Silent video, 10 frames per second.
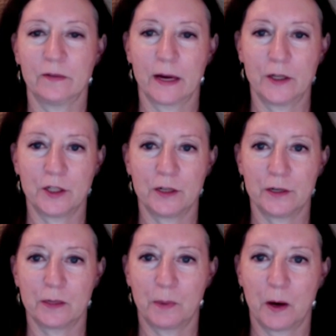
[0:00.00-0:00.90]

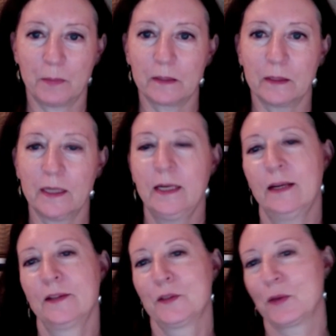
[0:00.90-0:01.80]
Engineering Department.
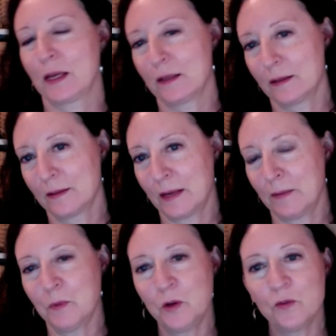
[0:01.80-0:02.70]
So they they
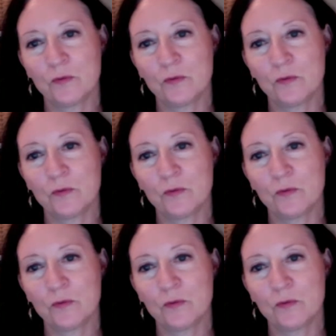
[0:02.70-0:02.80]
move